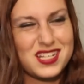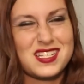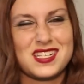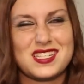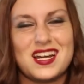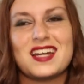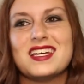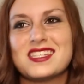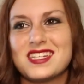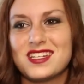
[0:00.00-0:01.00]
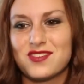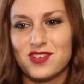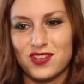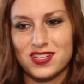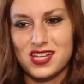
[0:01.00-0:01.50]
because it's not easy to do
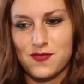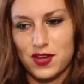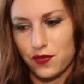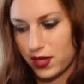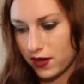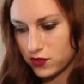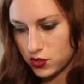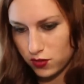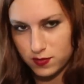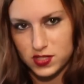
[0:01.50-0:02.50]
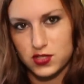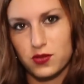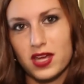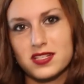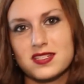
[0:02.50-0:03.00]
it all the time. I only have 2 arms and
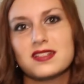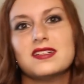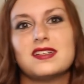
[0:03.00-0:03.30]
2 legs.